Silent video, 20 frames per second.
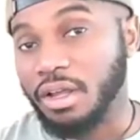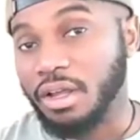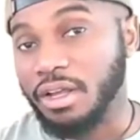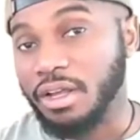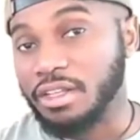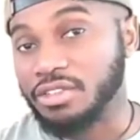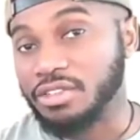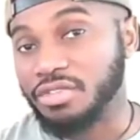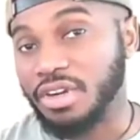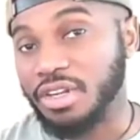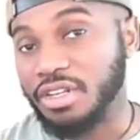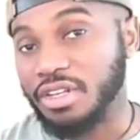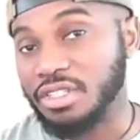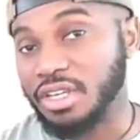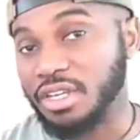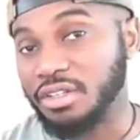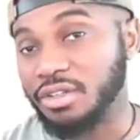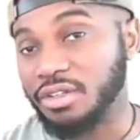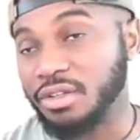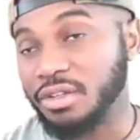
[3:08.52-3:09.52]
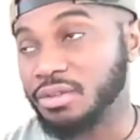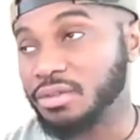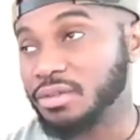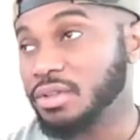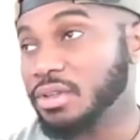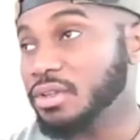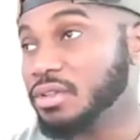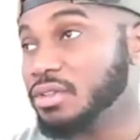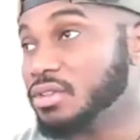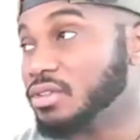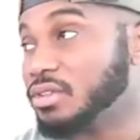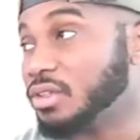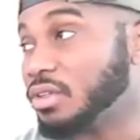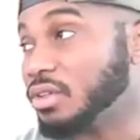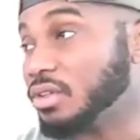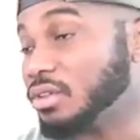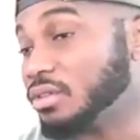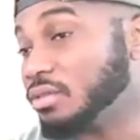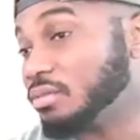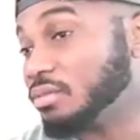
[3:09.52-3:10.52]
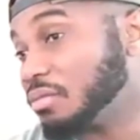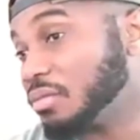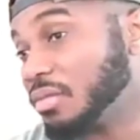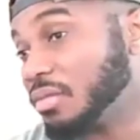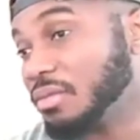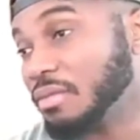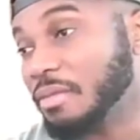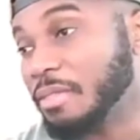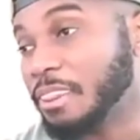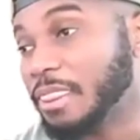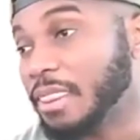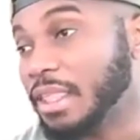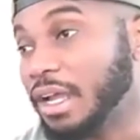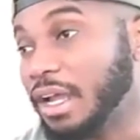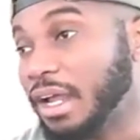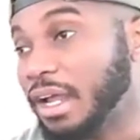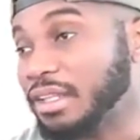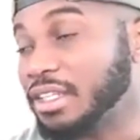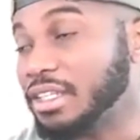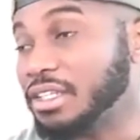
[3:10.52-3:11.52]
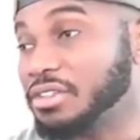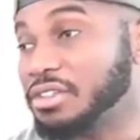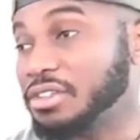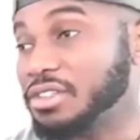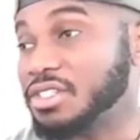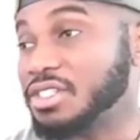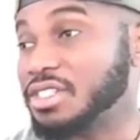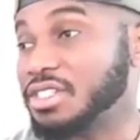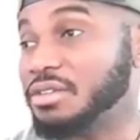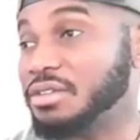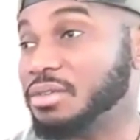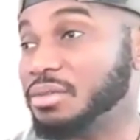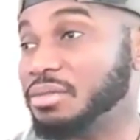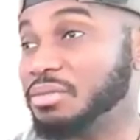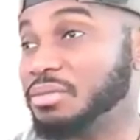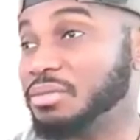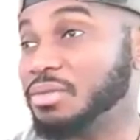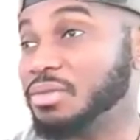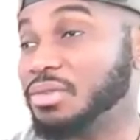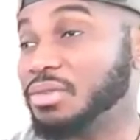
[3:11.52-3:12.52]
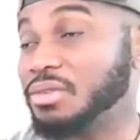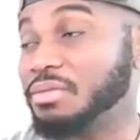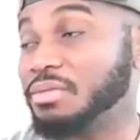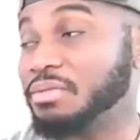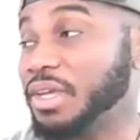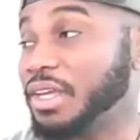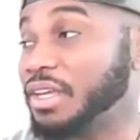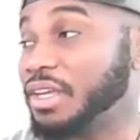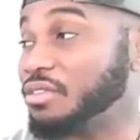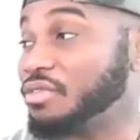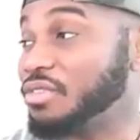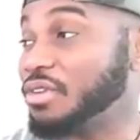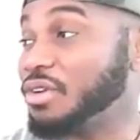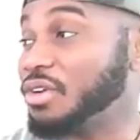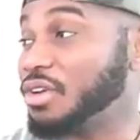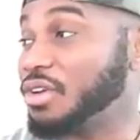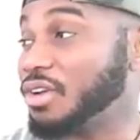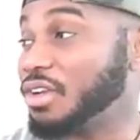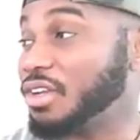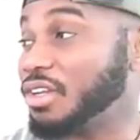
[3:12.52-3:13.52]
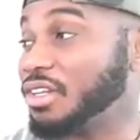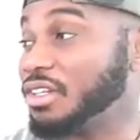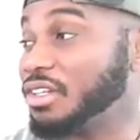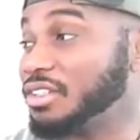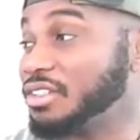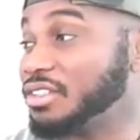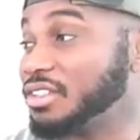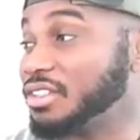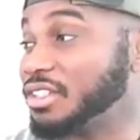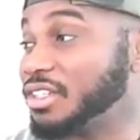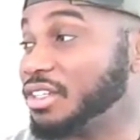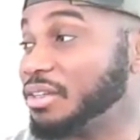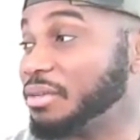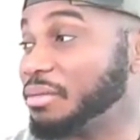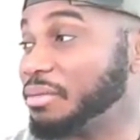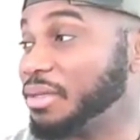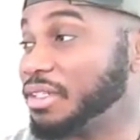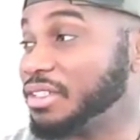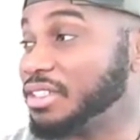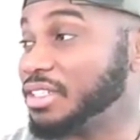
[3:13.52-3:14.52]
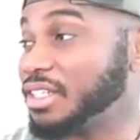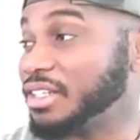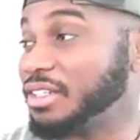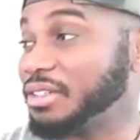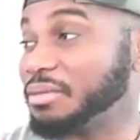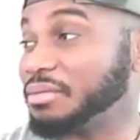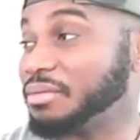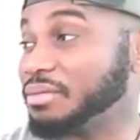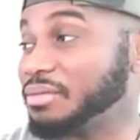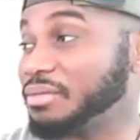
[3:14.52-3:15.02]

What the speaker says: as far as I know. So I think you can still make a phone call to them and tell them